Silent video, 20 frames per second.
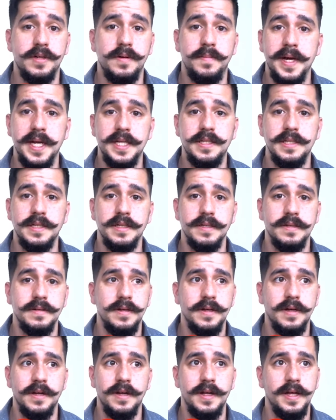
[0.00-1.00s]
an amazing
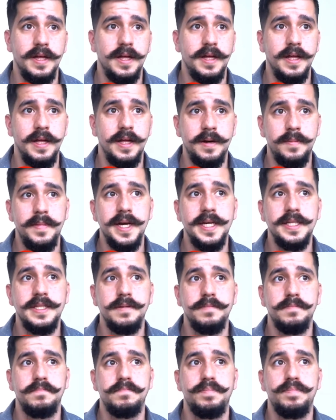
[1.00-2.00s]

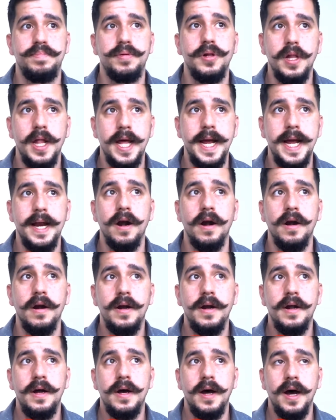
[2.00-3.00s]
player
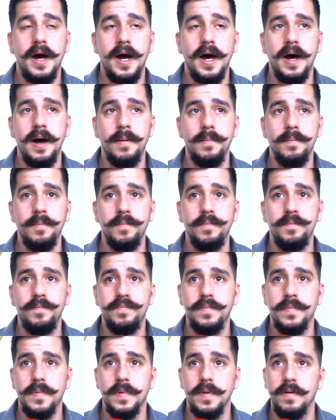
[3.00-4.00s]

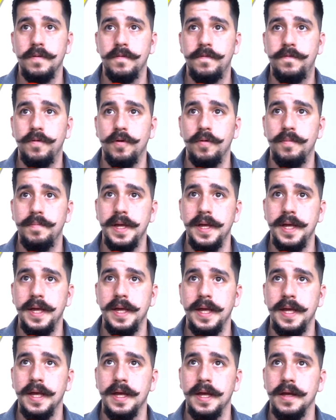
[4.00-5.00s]
for
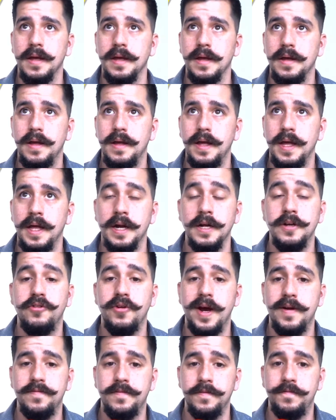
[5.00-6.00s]
being an
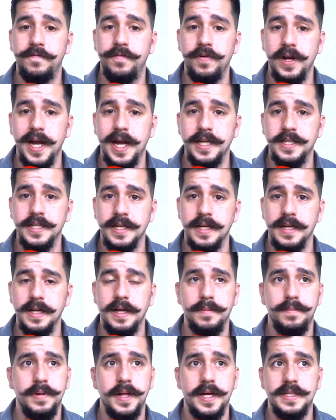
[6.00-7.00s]
undrafted free agent.
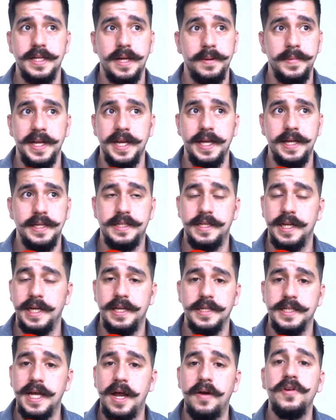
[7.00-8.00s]
Plus, I mean, he
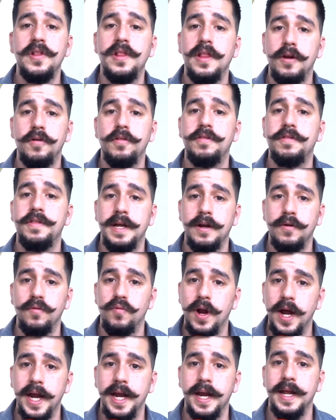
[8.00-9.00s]
does every little thing
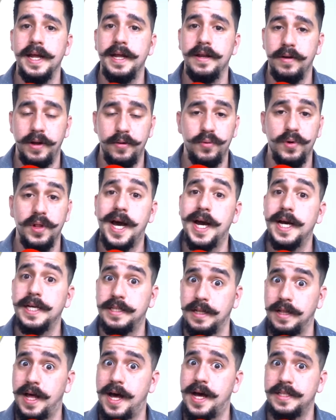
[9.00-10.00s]
right. He
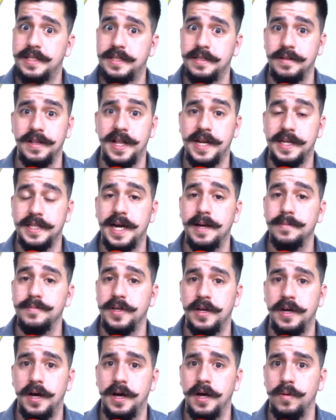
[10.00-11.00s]
relies a lot of times
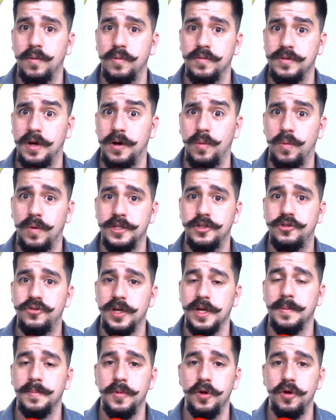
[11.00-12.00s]
on a
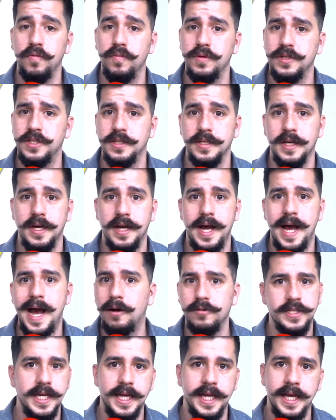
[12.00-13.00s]
one-trick move, which is a
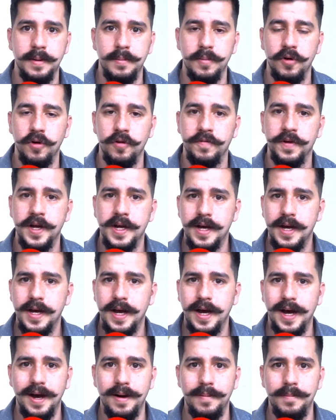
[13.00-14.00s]
out-to-in move.
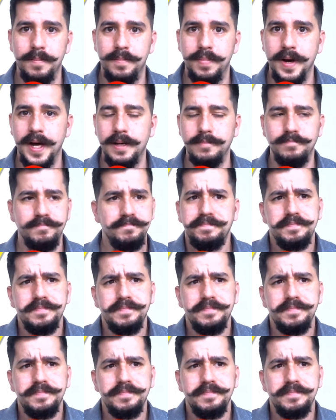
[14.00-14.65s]
But